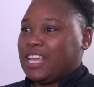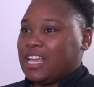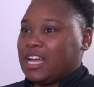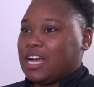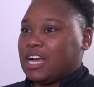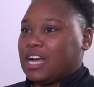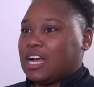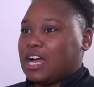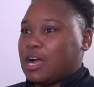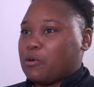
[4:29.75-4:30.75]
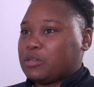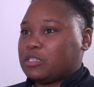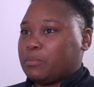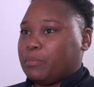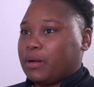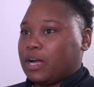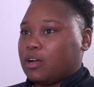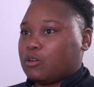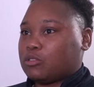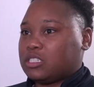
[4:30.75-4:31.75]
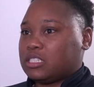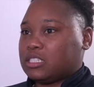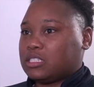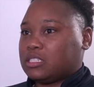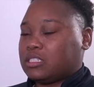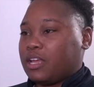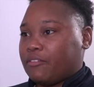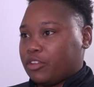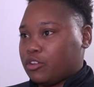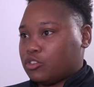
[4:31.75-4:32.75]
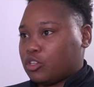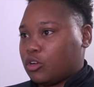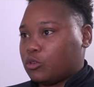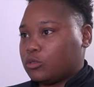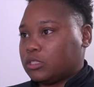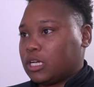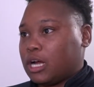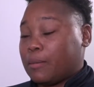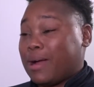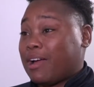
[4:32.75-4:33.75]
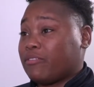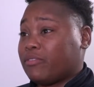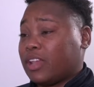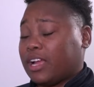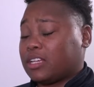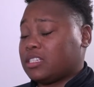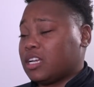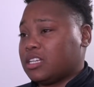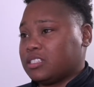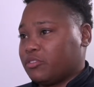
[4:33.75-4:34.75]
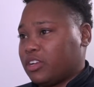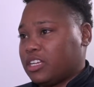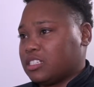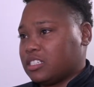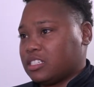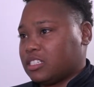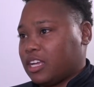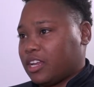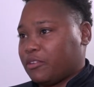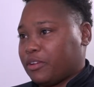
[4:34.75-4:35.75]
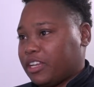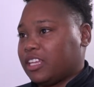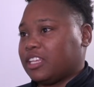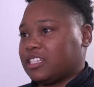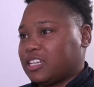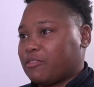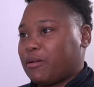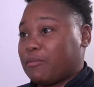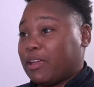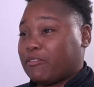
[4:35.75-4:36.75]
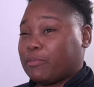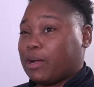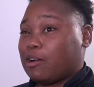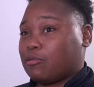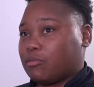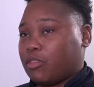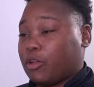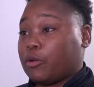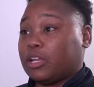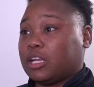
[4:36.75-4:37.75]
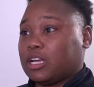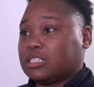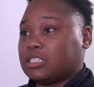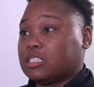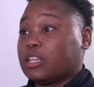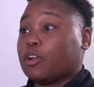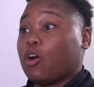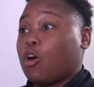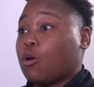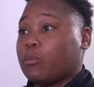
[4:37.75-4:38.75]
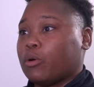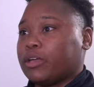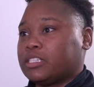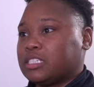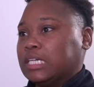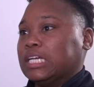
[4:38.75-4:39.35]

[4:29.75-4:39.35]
I was about 7 years old. I have like tons of cousins. It's kind of ridiculous. I probably have about 30 cousins, and they're all boys.